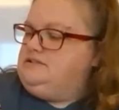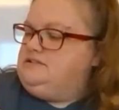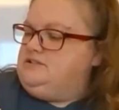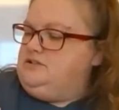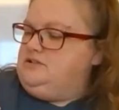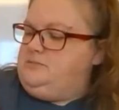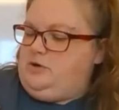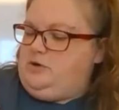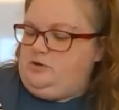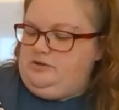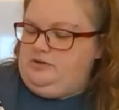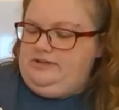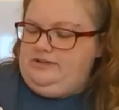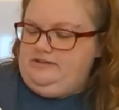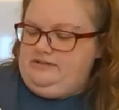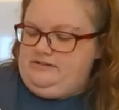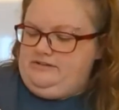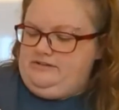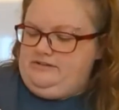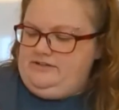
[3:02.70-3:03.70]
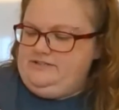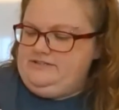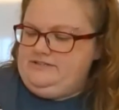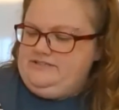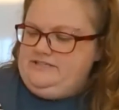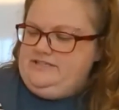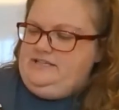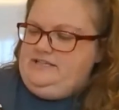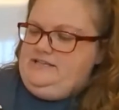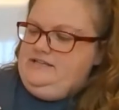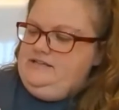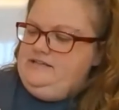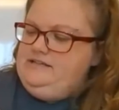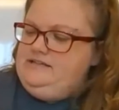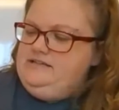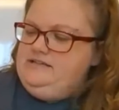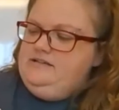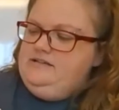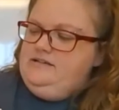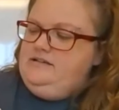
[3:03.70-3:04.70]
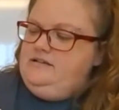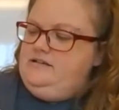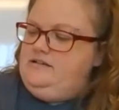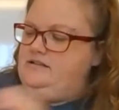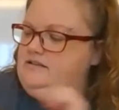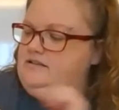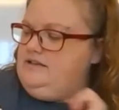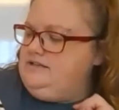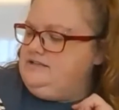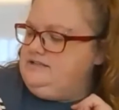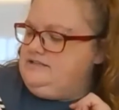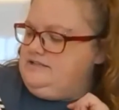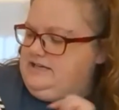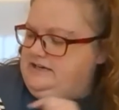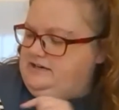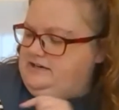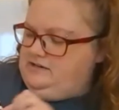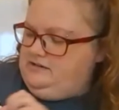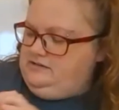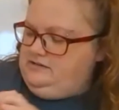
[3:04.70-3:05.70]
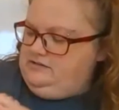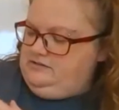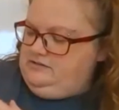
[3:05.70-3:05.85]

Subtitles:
early literacy things there,